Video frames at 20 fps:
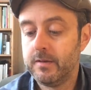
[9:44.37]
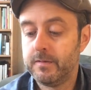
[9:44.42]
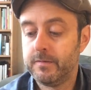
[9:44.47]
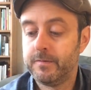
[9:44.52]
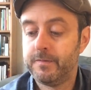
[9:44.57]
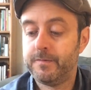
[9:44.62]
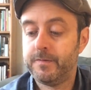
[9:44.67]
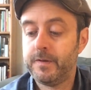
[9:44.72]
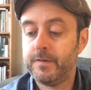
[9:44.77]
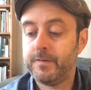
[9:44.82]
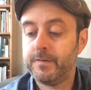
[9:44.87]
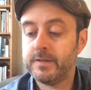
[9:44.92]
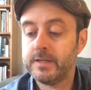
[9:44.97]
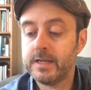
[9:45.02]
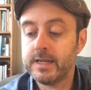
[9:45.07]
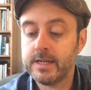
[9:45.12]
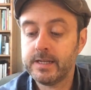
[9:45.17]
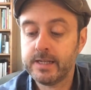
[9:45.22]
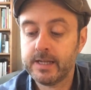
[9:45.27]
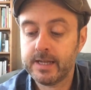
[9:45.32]

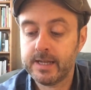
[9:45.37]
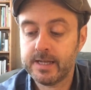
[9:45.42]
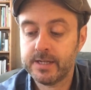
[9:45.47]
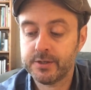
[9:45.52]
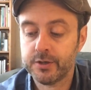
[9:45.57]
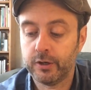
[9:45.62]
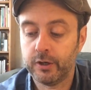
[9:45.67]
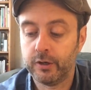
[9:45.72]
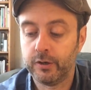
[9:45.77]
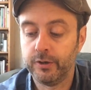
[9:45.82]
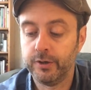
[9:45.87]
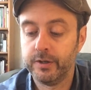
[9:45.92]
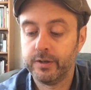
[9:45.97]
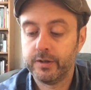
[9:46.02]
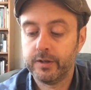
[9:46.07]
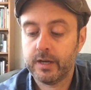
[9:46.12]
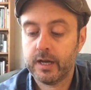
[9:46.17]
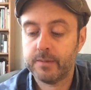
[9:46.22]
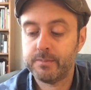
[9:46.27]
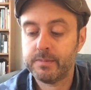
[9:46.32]
15 years on,
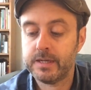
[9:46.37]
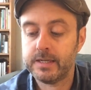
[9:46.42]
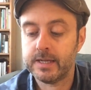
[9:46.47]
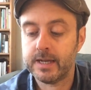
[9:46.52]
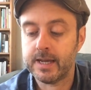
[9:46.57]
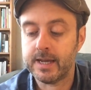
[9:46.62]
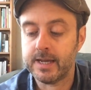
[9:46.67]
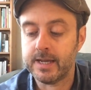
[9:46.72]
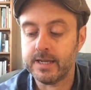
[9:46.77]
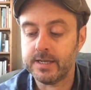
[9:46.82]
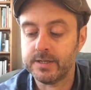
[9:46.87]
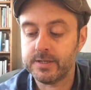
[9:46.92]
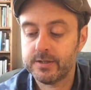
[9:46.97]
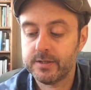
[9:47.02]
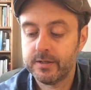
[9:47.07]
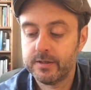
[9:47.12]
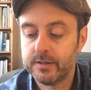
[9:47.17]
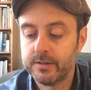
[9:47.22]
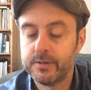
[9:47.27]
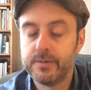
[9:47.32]
happy days,
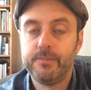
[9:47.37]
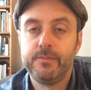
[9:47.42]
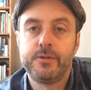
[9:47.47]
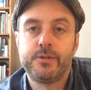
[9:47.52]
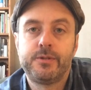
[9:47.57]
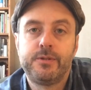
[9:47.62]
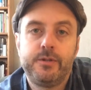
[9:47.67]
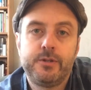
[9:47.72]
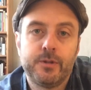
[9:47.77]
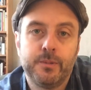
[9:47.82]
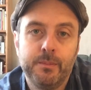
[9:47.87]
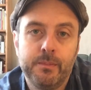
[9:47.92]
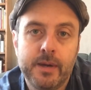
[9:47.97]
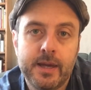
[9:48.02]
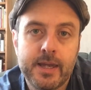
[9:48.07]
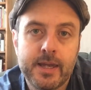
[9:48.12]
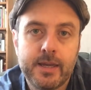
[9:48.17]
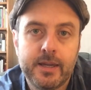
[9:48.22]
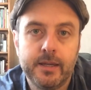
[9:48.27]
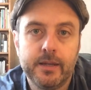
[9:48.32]
Tom
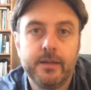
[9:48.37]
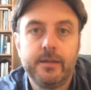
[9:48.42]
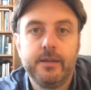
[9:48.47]
Baker,